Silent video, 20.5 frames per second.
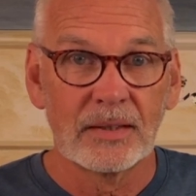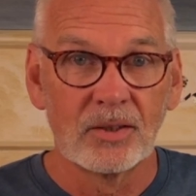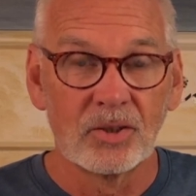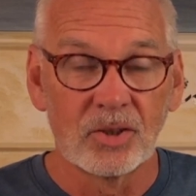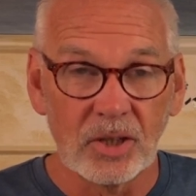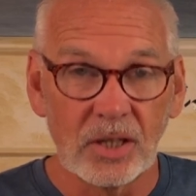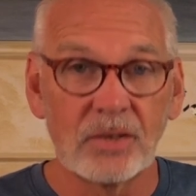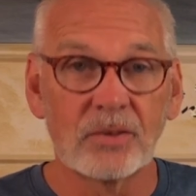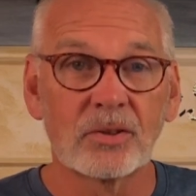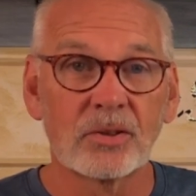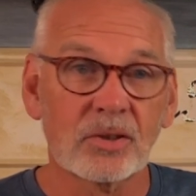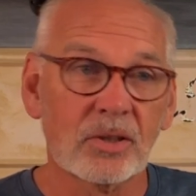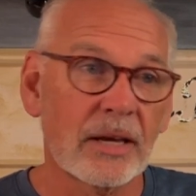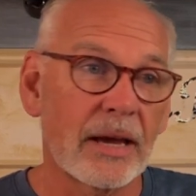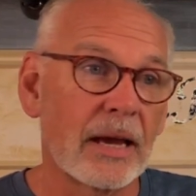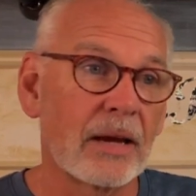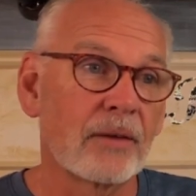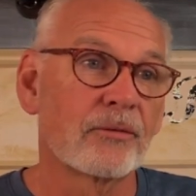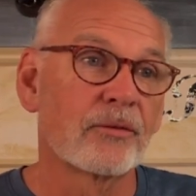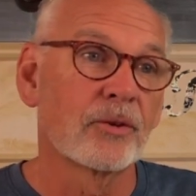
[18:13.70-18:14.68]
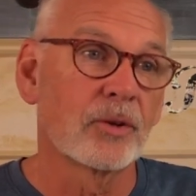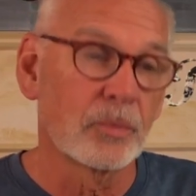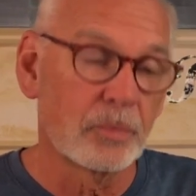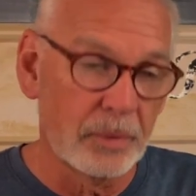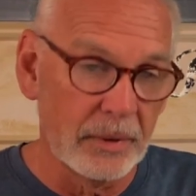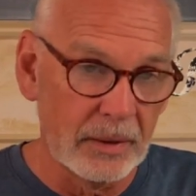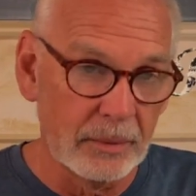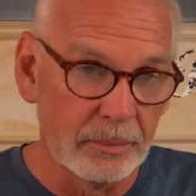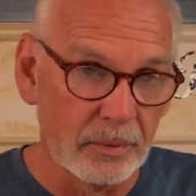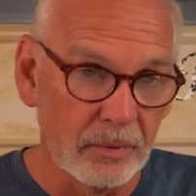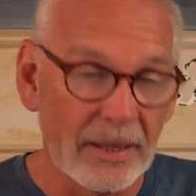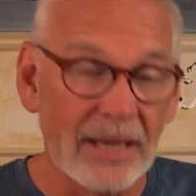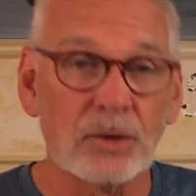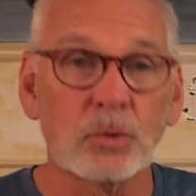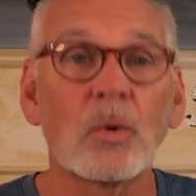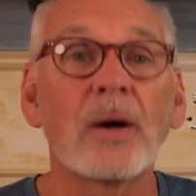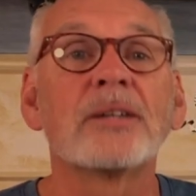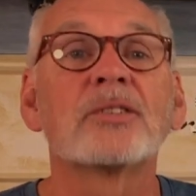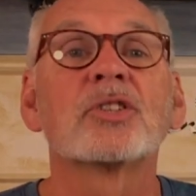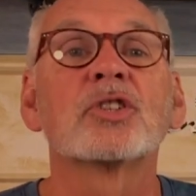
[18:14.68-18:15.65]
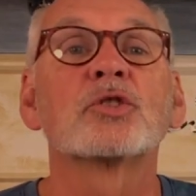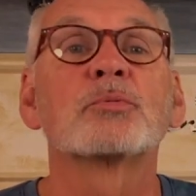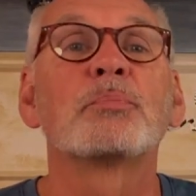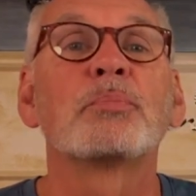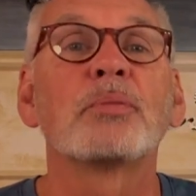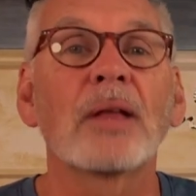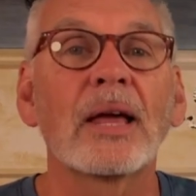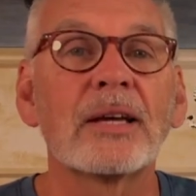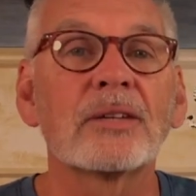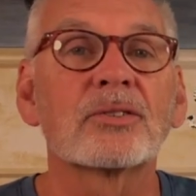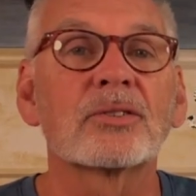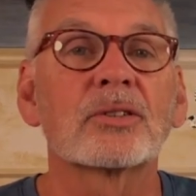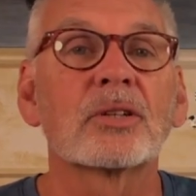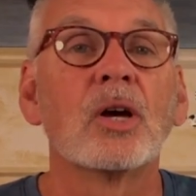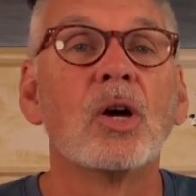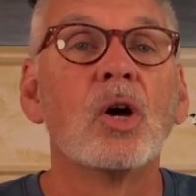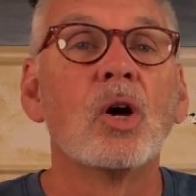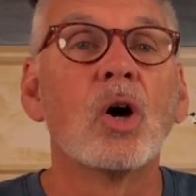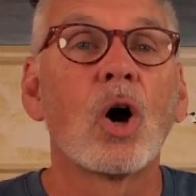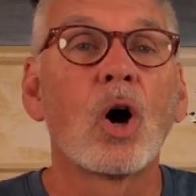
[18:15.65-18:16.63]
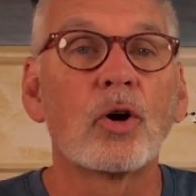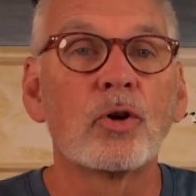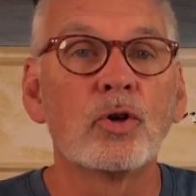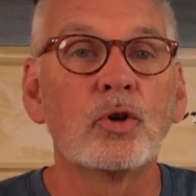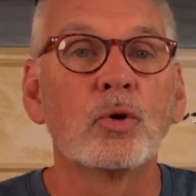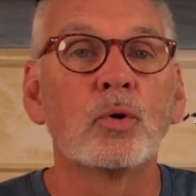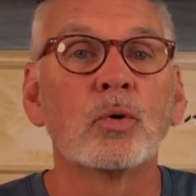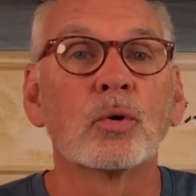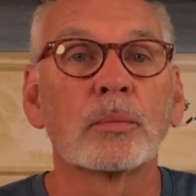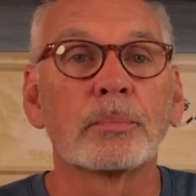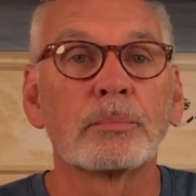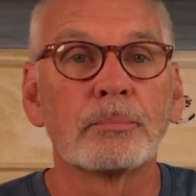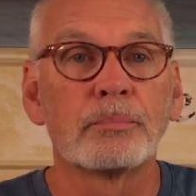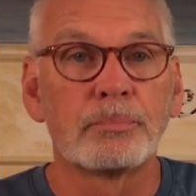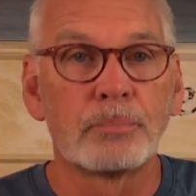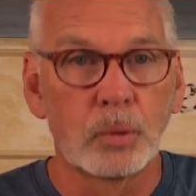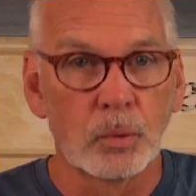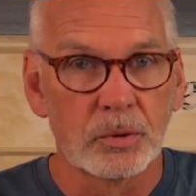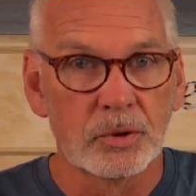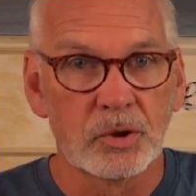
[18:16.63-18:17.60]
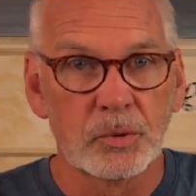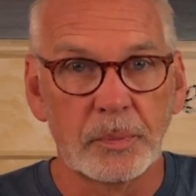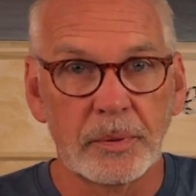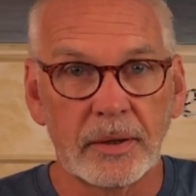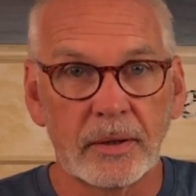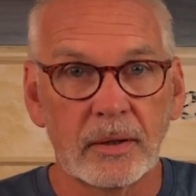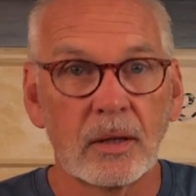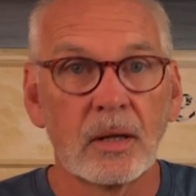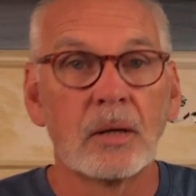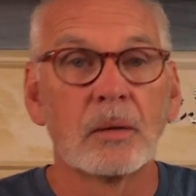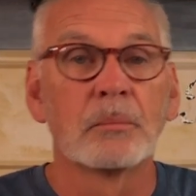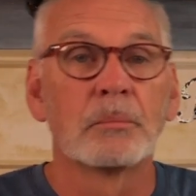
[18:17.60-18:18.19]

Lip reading: Jesus came for the people. That's why he says, blessed are you who are poor in spirit.